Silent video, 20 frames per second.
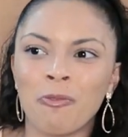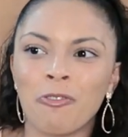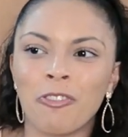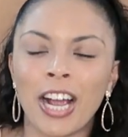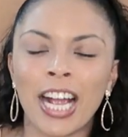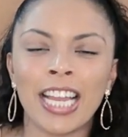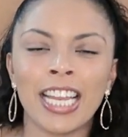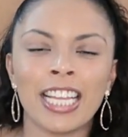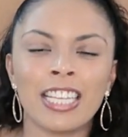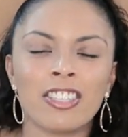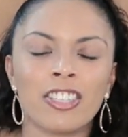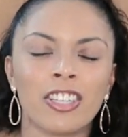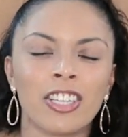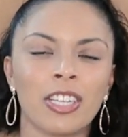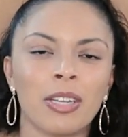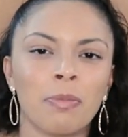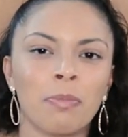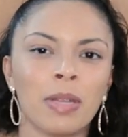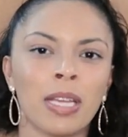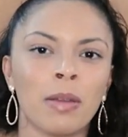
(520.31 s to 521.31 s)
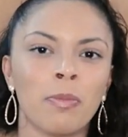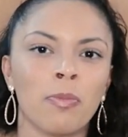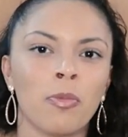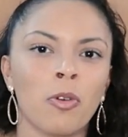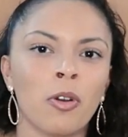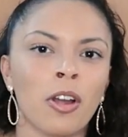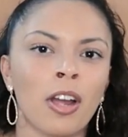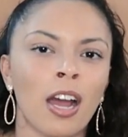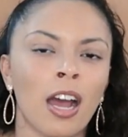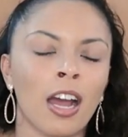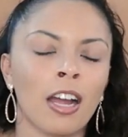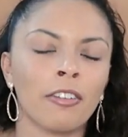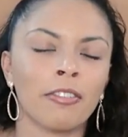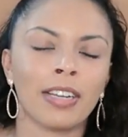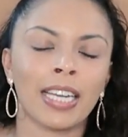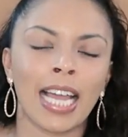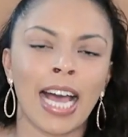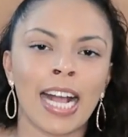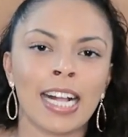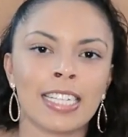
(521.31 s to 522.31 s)
Fridays are going to be more our
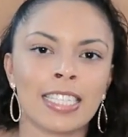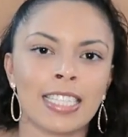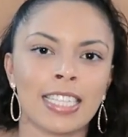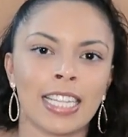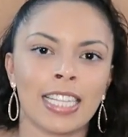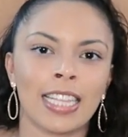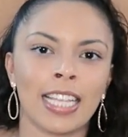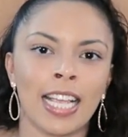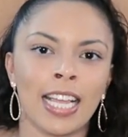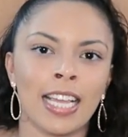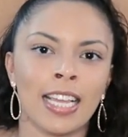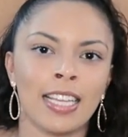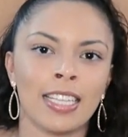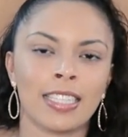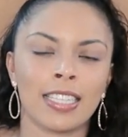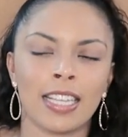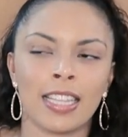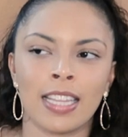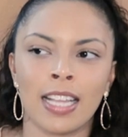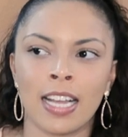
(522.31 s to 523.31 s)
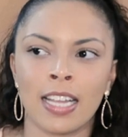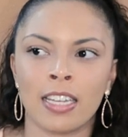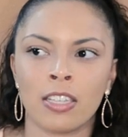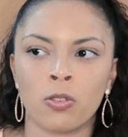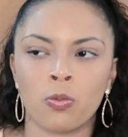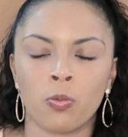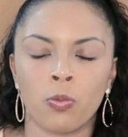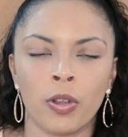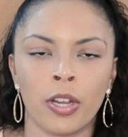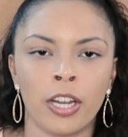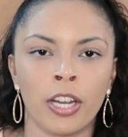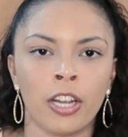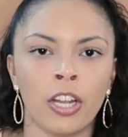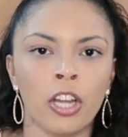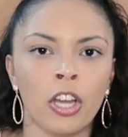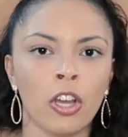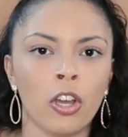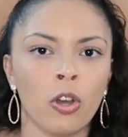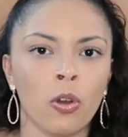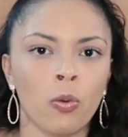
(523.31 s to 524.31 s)
relaxed days, and that is
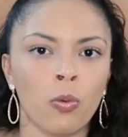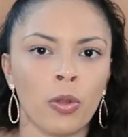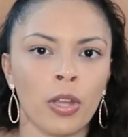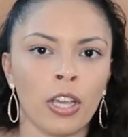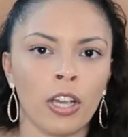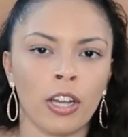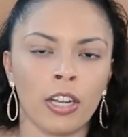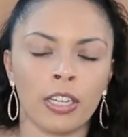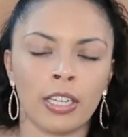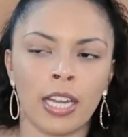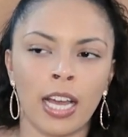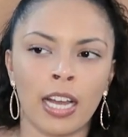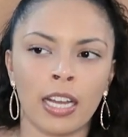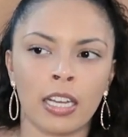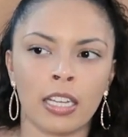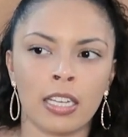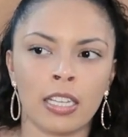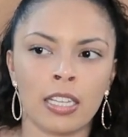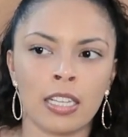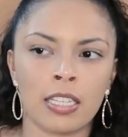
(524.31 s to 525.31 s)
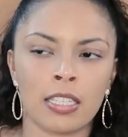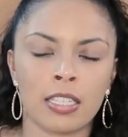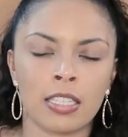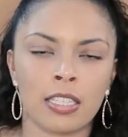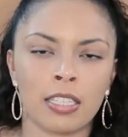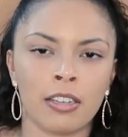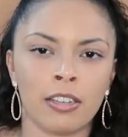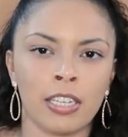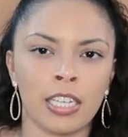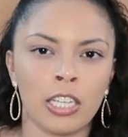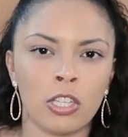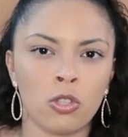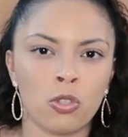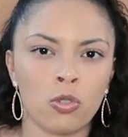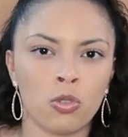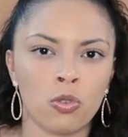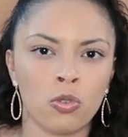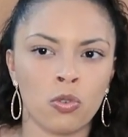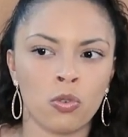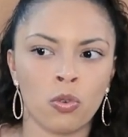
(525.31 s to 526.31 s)
where we are not going to necessarily
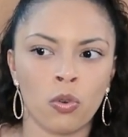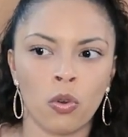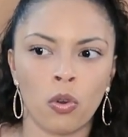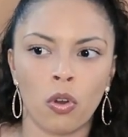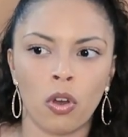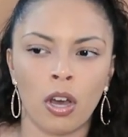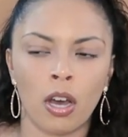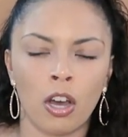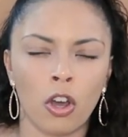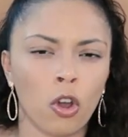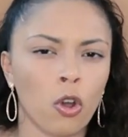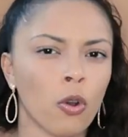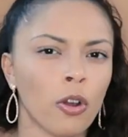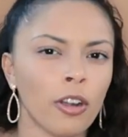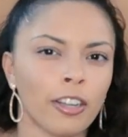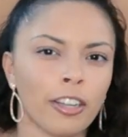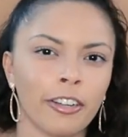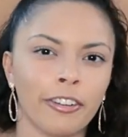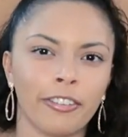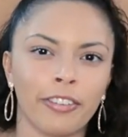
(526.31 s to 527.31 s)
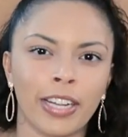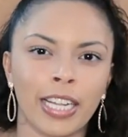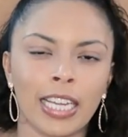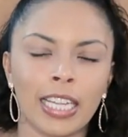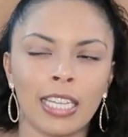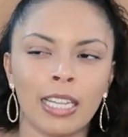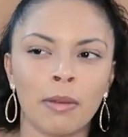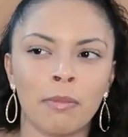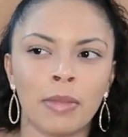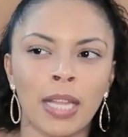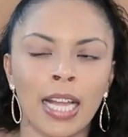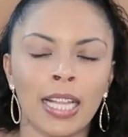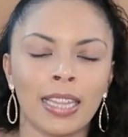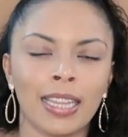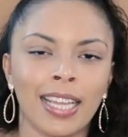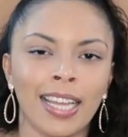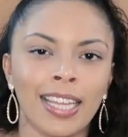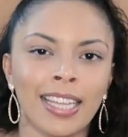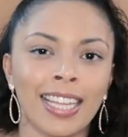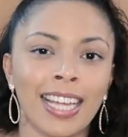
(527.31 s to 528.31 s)
do core curriculum
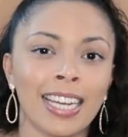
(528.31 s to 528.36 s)
that day.